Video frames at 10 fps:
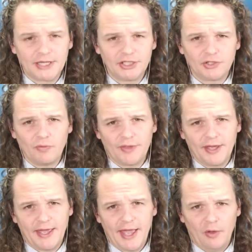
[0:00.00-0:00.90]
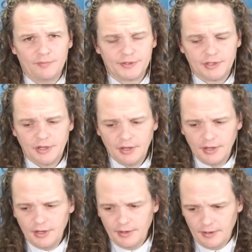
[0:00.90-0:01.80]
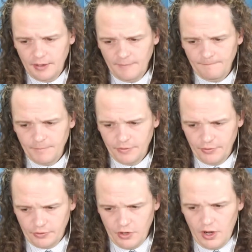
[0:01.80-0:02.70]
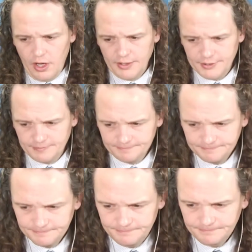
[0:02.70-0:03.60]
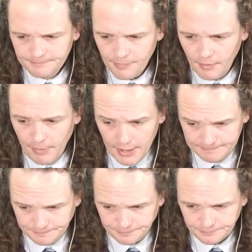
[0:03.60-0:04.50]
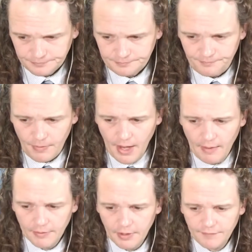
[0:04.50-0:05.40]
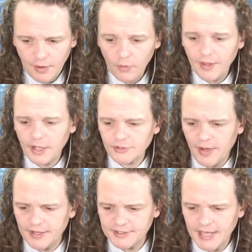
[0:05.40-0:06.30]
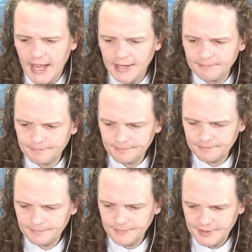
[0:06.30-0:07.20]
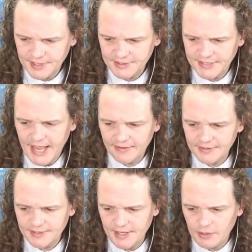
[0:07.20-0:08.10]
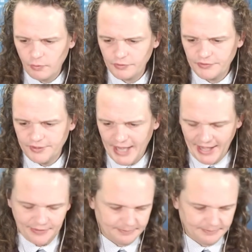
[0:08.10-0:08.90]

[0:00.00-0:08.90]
I just don't think it helps their cause. But I would love to. Oh, they also had a sign that said silence equals death.